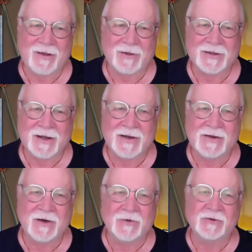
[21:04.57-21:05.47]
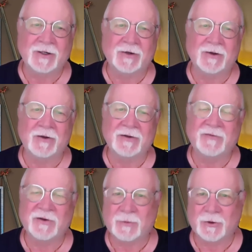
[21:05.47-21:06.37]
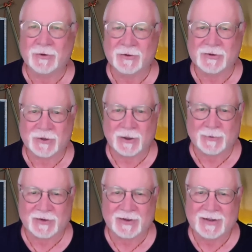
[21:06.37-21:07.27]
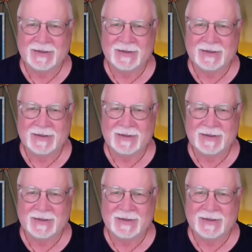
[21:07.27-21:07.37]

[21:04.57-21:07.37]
follows an unknown trail, only visible to the Sherpas.